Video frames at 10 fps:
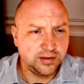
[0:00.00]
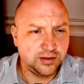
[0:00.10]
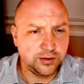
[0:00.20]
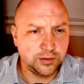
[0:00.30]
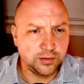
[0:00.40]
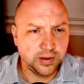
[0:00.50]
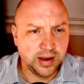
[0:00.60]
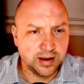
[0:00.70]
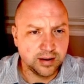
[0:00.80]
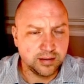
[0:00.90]
to
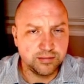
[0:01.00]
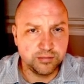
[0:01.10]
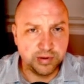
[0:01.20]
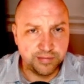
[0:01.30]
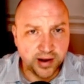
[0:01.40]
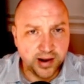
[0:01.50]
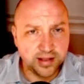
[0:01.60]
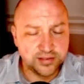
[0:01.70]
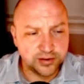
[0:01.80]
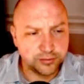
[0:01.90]
a
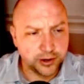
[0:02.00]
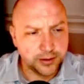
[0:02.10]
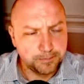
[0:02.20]
refinancing rate.